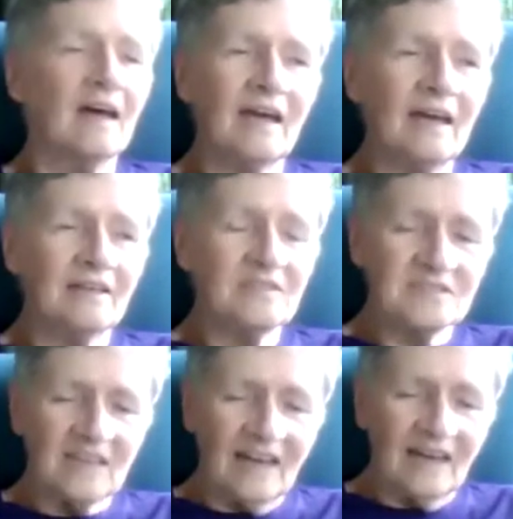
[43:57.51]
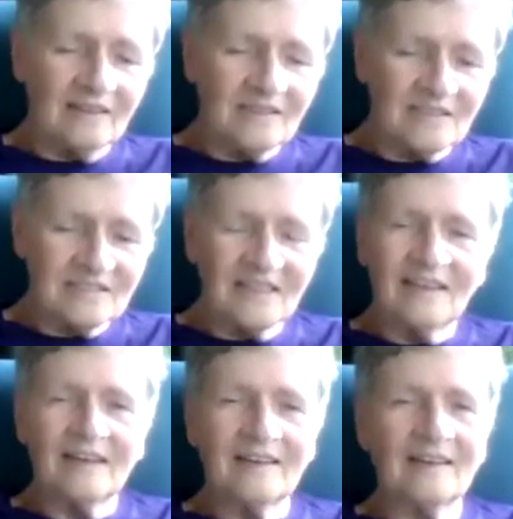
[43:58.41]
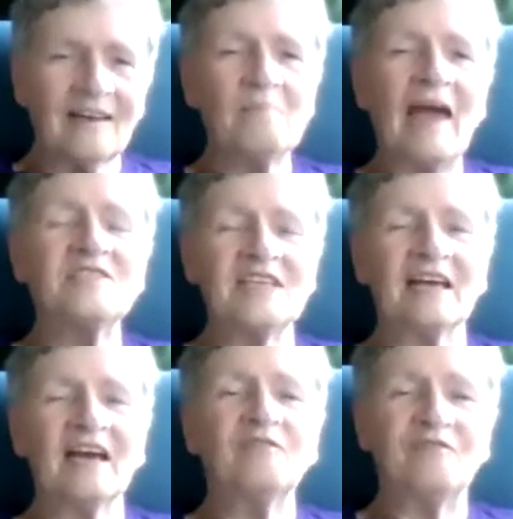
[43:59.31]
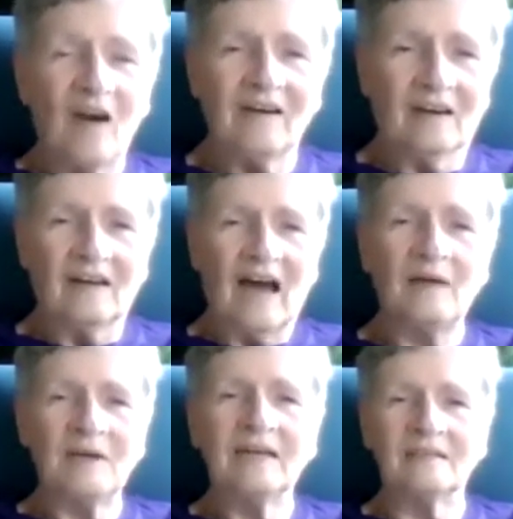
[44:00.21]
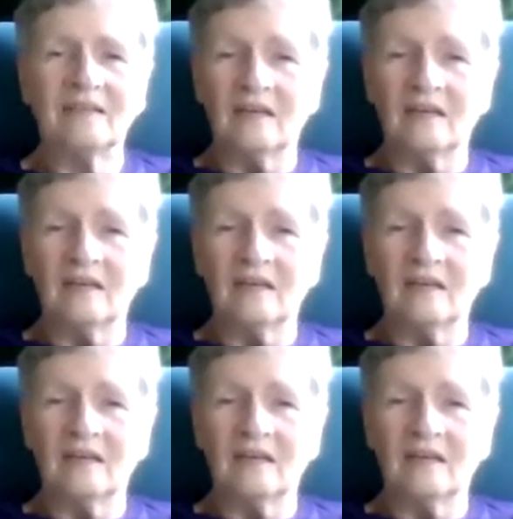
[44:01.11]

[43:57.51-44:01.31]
It's amazing and fun. I mean,